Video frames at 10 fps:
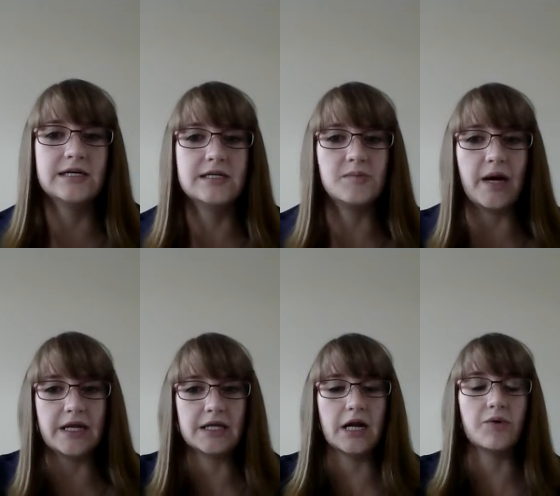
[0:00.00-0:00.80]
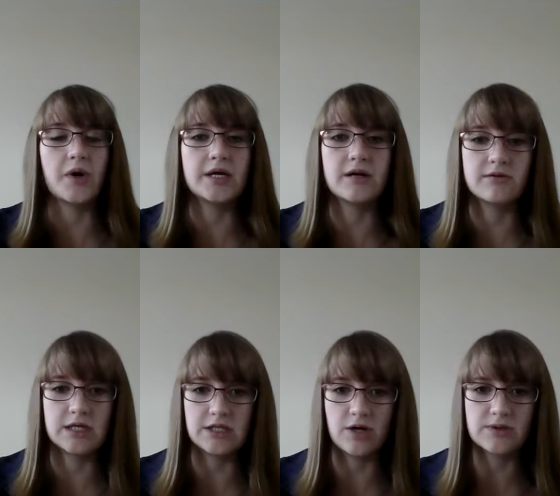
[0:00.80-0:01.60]
depending on what he
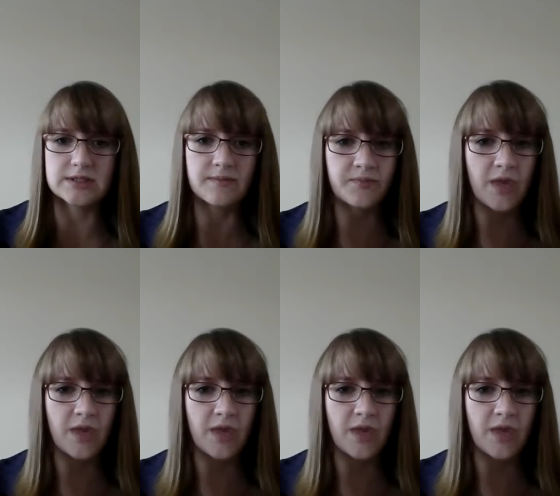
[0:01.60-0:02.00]
already knows.